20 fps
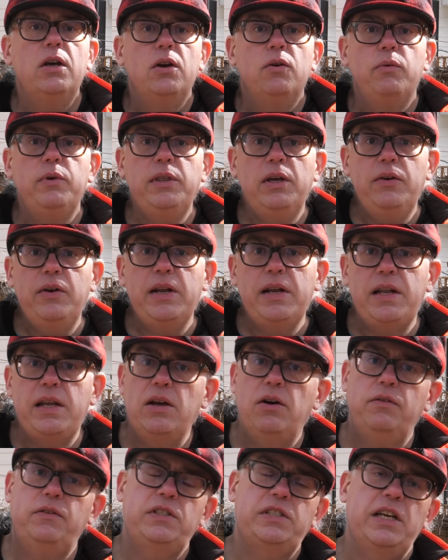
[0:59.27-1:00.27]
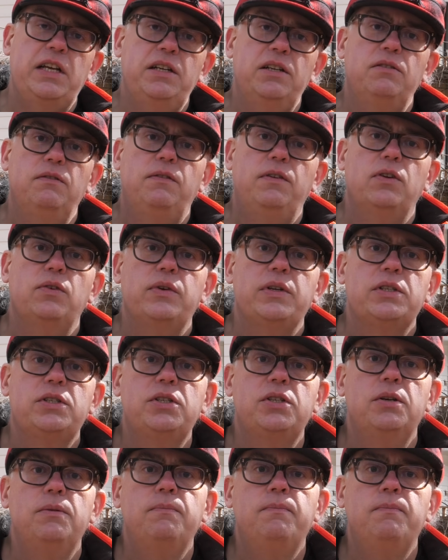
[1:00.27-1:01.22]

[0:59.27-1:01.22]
without any outside influence.